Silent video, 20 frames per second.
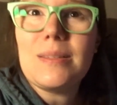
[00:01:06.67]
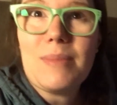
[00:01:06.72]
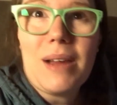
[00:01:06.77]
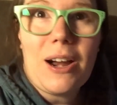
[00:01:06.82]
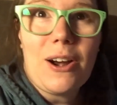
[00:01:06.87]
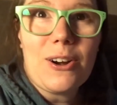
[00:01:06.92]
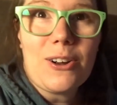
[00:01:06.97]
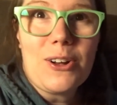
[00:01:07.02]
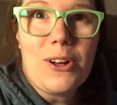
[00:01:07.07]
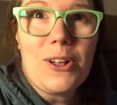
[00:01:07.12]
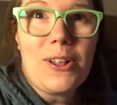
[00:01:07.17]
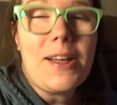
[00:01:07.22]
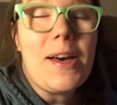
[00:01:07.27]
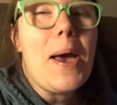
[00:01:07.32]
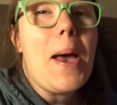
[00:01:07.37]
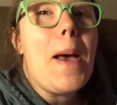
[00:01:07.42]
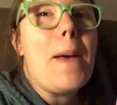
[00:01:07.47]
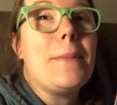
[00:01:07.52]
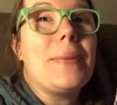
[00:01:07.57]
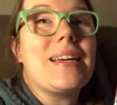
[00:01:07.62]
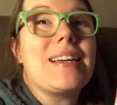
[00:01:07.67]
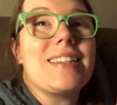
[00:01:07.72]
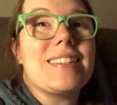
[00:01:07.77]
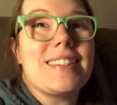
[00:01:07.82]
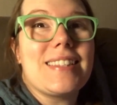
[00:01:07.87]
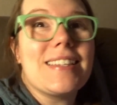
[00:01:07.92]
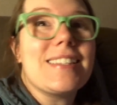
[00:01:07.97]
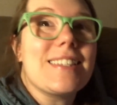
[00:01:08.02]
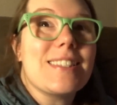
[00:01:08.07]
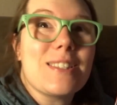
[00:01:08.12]
Miracle because
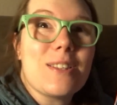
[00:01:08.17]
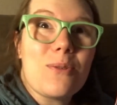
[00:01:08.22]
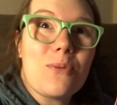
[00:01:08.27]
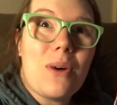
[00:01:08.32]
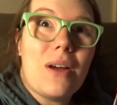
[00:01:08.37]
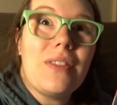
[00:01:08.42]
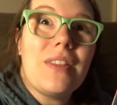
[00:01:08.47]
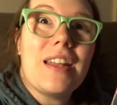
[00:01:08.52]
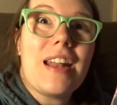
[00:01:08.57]
this is the one